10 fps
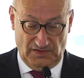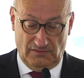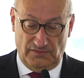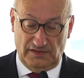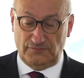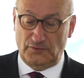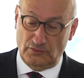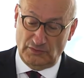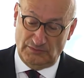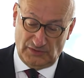This
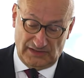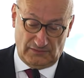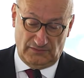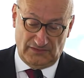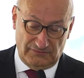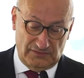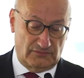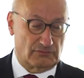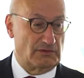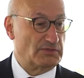fall will bring the
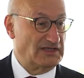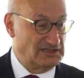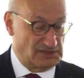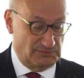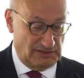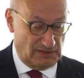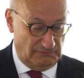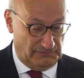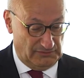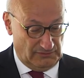7th Replenishment
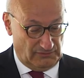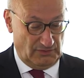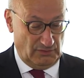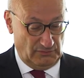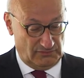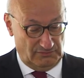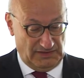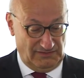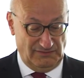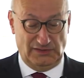Conference hosted
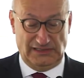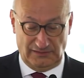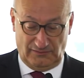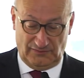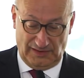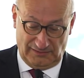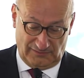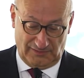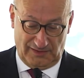by the United States.